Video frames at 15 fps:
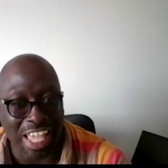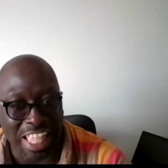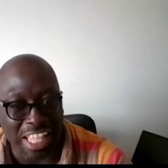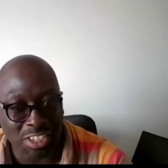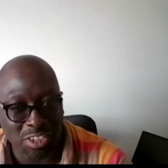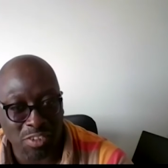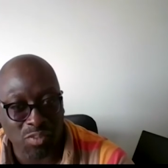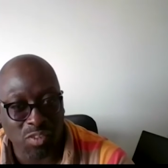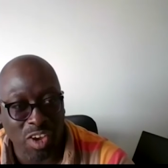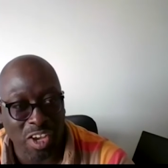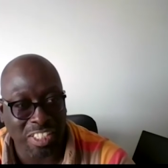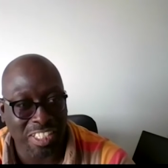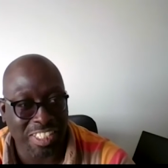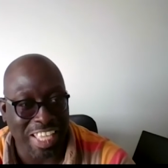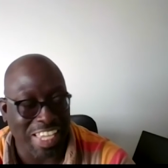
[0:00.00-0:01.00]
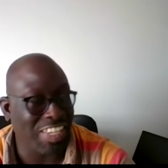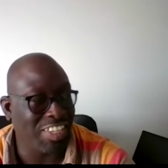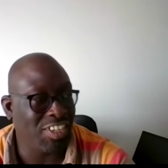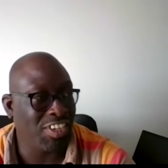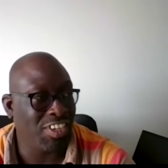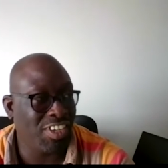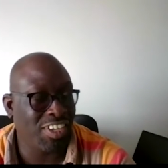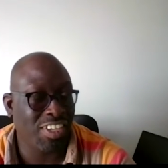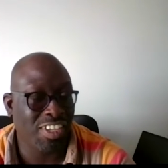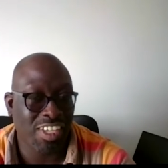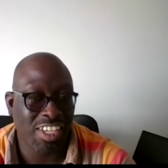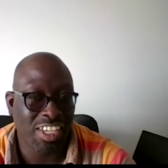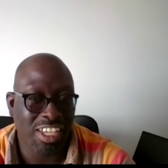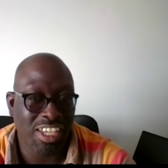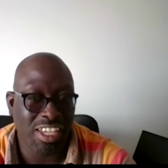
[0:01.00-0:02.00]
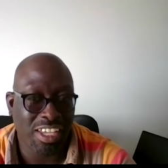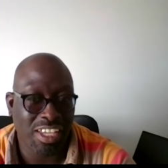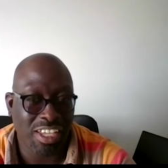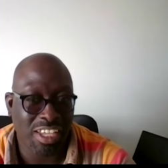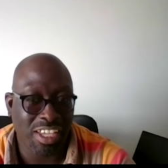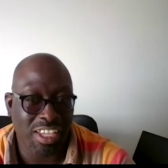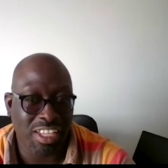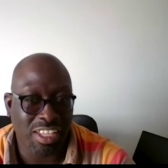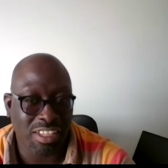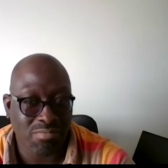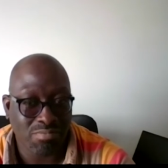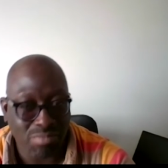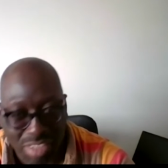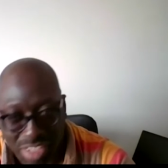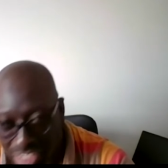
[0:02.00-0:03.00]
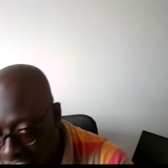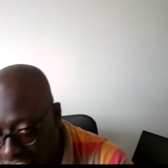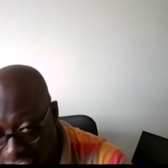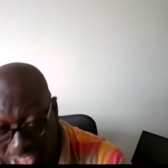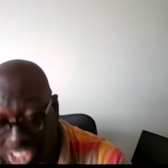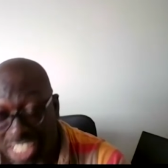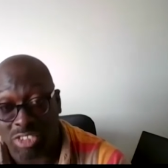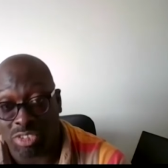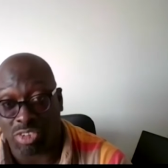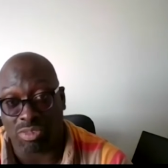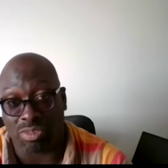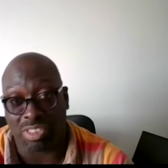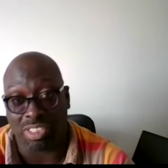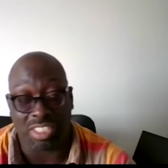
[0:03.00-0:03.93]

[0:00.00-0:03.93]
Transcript: How do you find the second year in general,